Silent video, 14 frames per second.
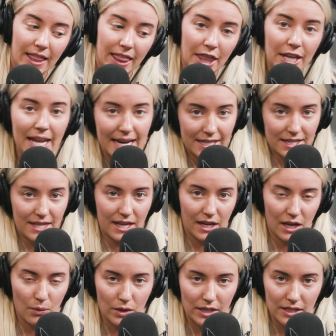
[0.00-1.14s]
The next thing
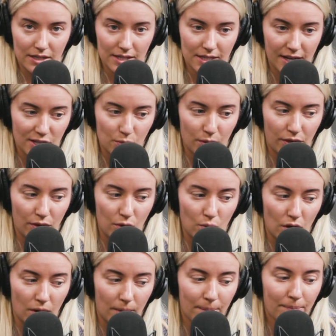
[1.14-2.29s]
I want to discuss with you
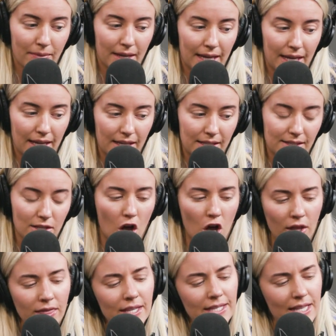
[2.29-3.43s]
all is
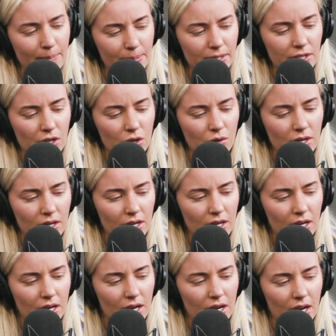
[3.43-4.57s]
on this episode,
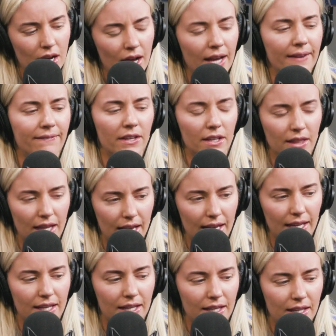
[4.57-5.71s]
I feel
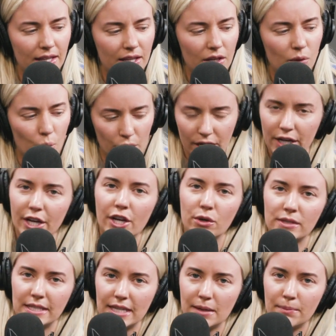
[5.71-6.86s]
like we're going to go
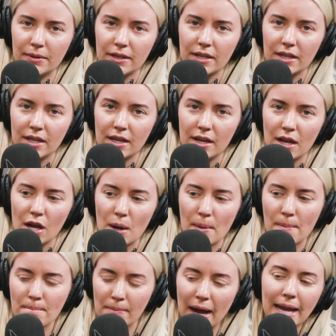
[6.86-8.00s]
deep.
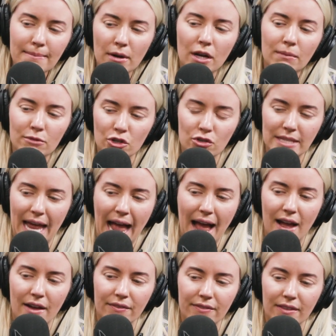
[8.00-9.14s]
My mom used to
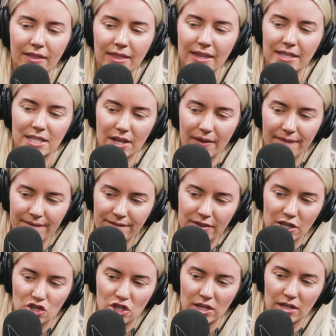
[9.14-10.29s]
have this
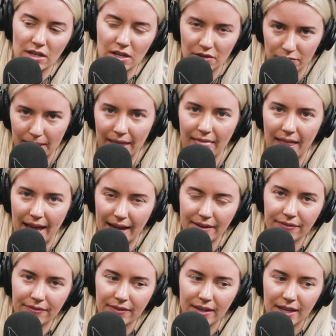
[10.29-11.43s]
vision of my
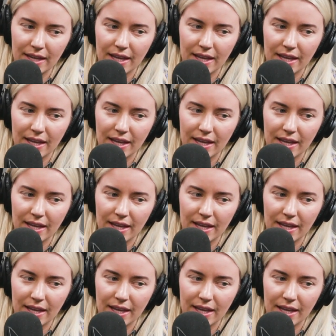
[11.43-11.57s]
life.